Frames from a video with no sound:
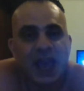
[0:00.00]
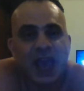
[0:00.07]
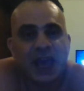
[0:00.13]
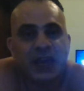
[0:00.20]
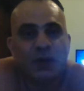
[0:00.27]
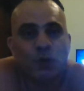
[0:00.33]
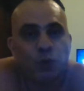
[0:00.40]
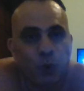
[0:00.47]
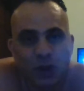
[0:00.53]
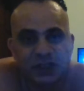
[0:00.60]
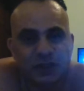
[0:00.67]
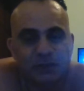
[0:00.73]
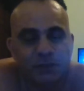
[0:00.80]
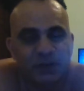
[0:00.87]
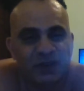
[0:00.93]
And it
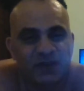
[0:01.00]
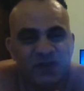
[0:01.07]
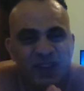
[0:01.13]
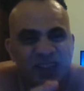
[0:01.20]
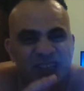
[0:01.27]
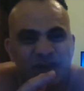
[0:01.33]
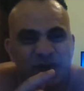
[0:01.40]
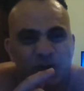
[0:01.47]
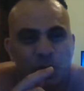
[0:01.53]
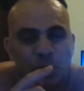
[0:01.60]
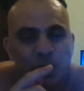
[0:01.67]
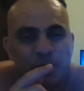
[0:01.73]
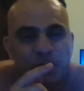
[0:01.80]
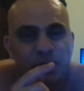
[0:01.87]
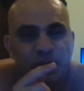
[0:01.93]
wasn't, because first of
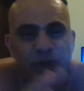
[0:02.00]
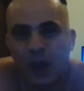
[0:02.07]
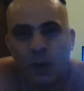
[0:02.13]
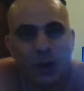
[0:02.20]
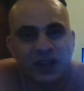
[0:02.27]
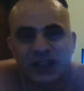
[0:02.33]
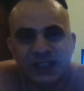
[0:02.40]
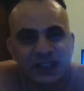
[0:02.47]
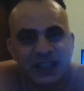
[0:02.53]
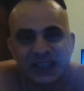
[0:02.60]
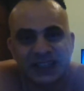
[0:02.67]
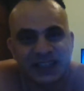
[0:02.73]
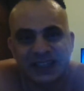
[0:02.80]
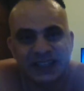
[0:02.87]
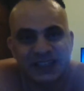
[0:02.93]
all, no one
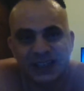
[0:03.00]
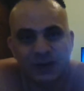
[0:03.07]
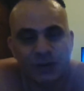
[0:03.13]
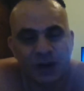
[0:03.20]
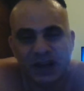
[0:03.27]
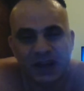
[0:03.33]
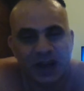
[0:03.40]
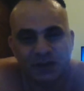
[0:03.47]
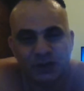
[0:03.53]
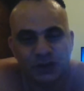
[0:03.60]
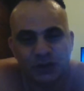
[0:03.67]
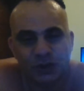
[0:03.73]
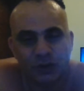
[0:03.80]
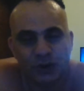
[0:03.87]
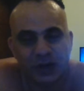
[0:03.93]
sees this as a great love
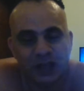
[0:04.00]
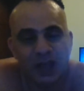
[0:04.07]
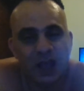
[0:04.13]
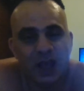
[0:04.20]
story.